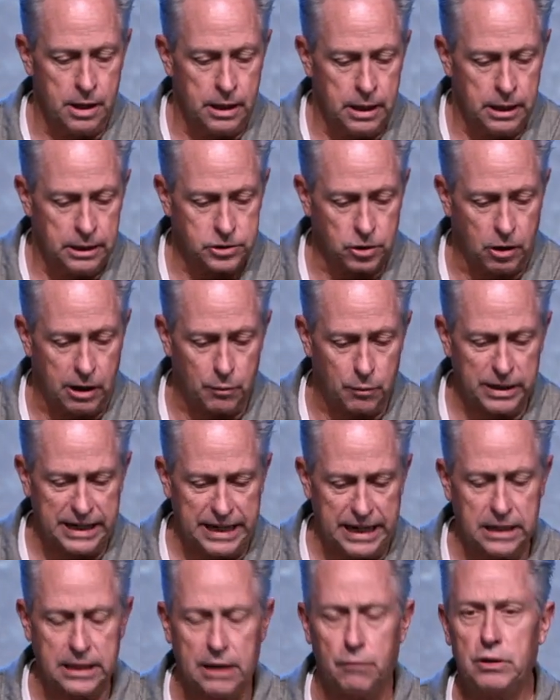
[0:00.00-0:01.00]
So I want to
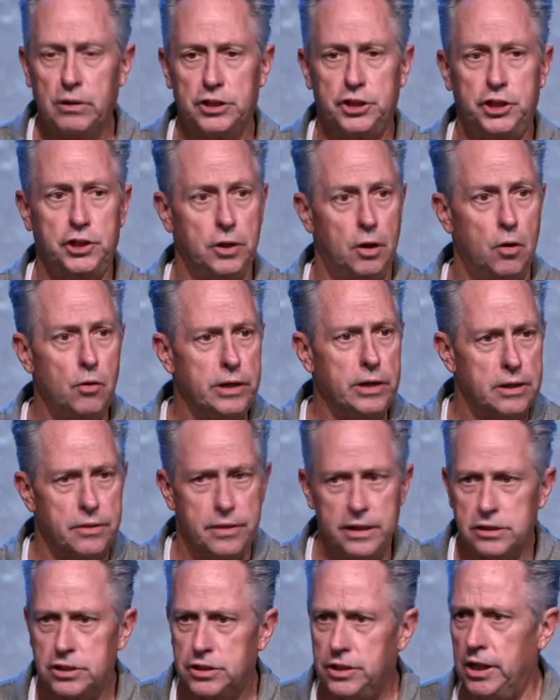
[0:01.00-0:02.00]
end. I want to show you
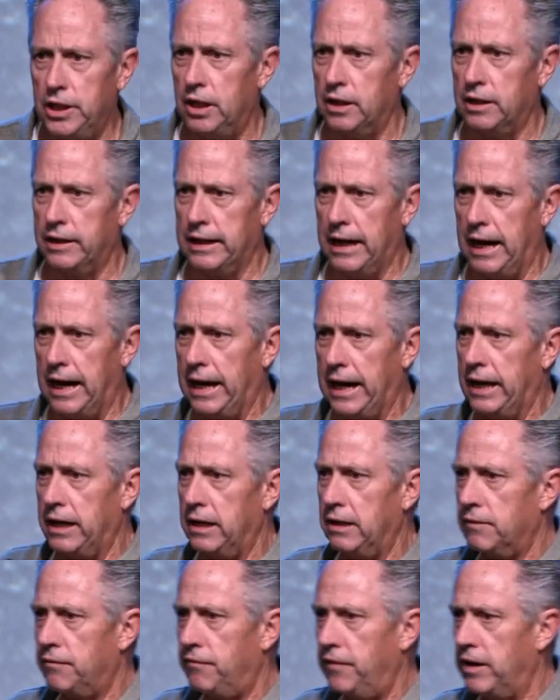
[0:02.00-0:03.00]
this young guy
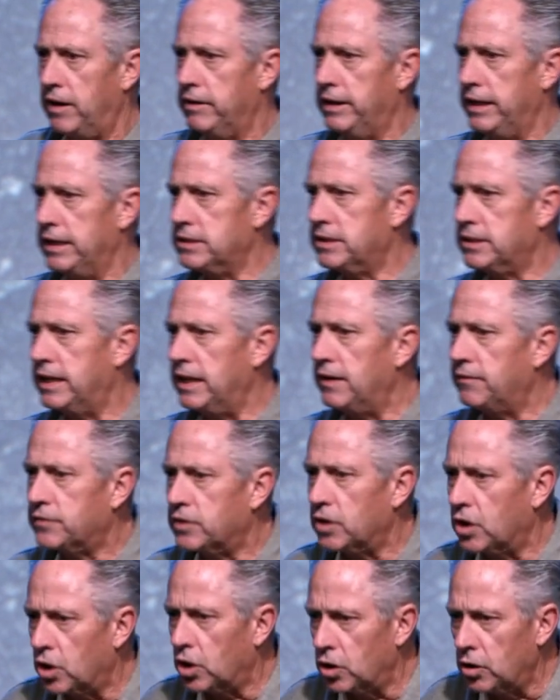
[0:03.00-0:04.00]
found his gift
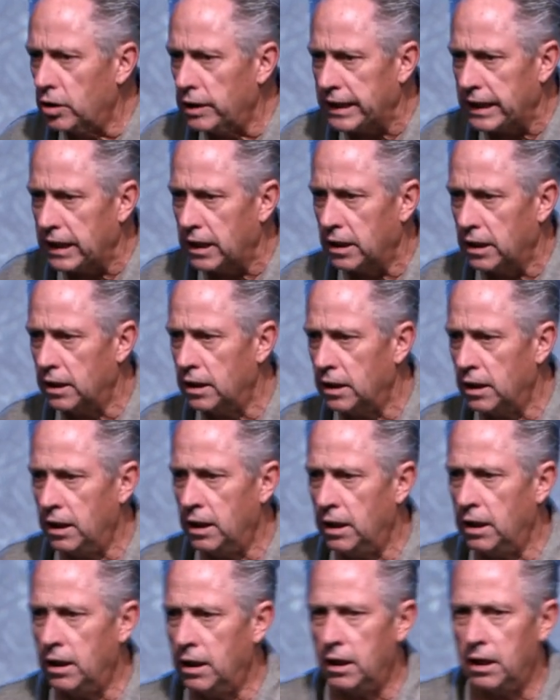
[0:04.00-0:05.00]
early.
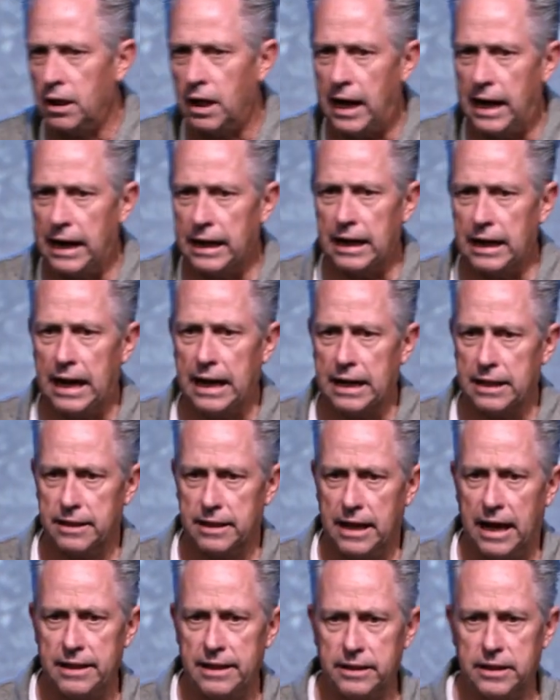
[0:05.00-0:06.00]
I, I,
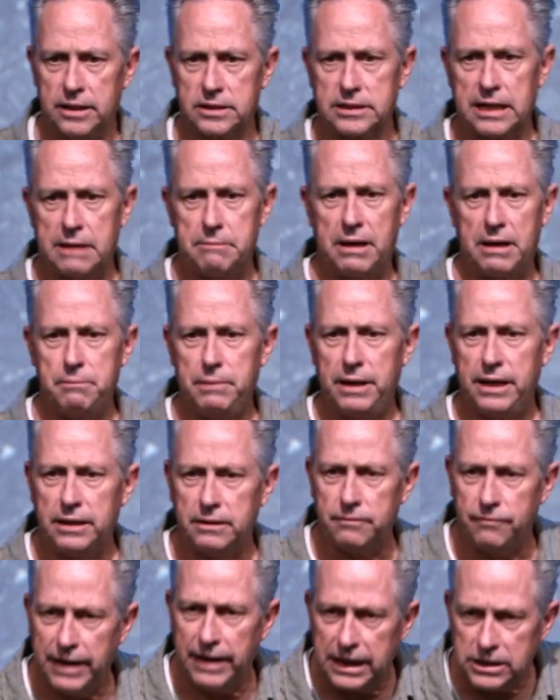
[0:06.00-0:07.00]
I think this guy might be an
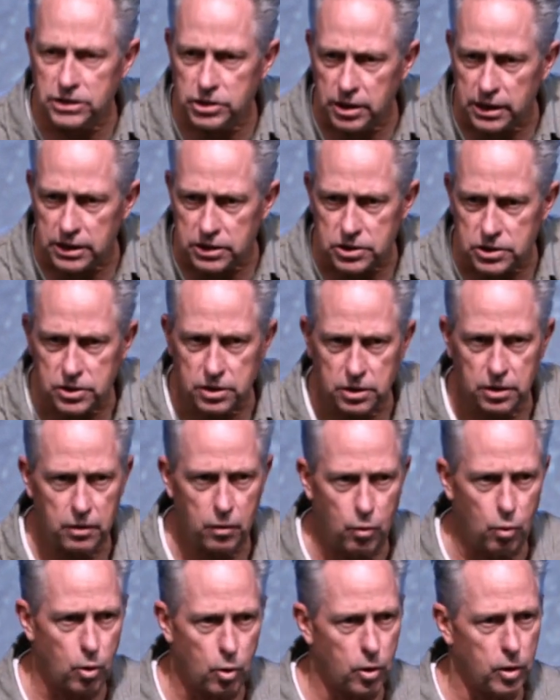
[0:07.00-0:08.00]
evangelist
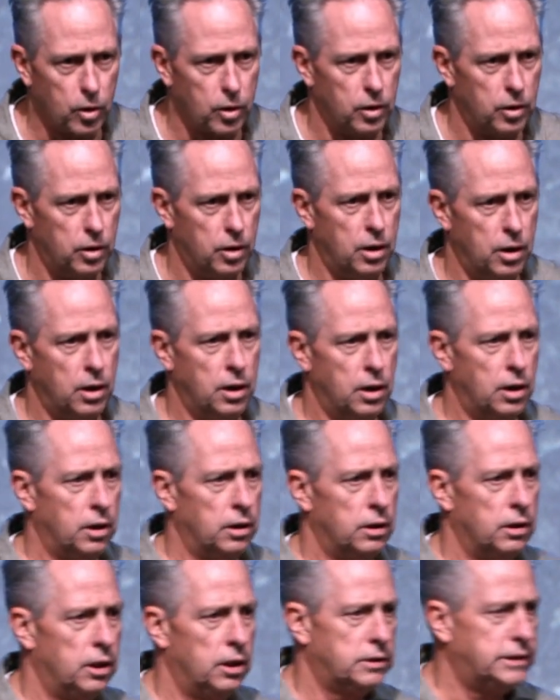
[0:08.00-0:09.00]
or
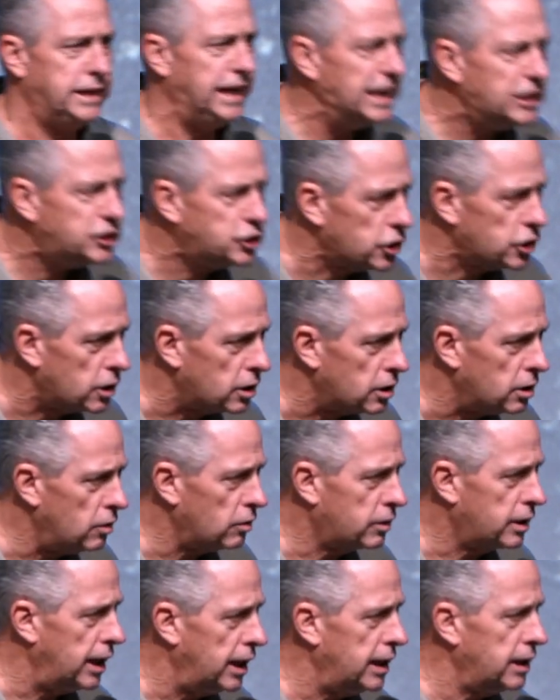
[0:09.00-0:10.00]
a teacher,
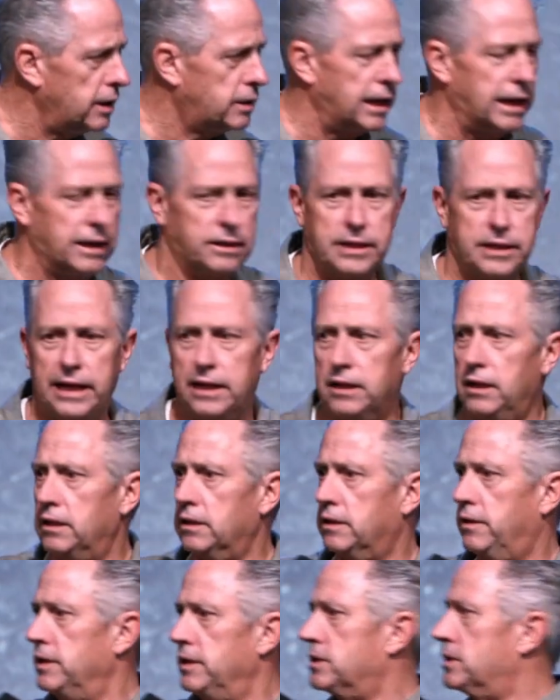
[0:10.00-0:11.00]
okay? T- take a look at this